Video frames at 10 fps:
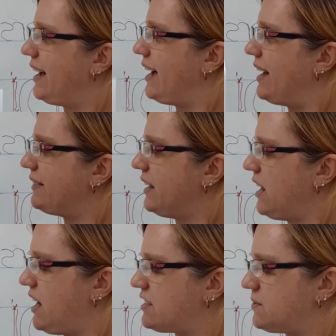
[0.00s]
And the
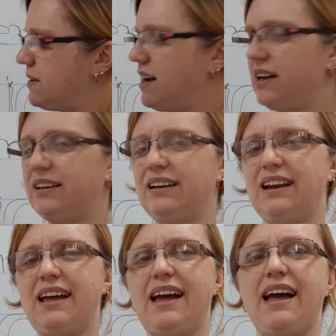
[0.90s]
last
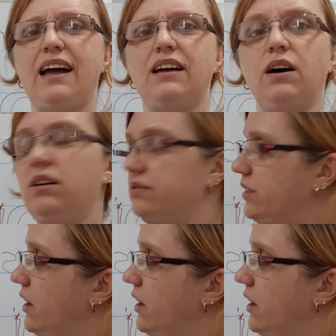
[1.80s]
one, oh,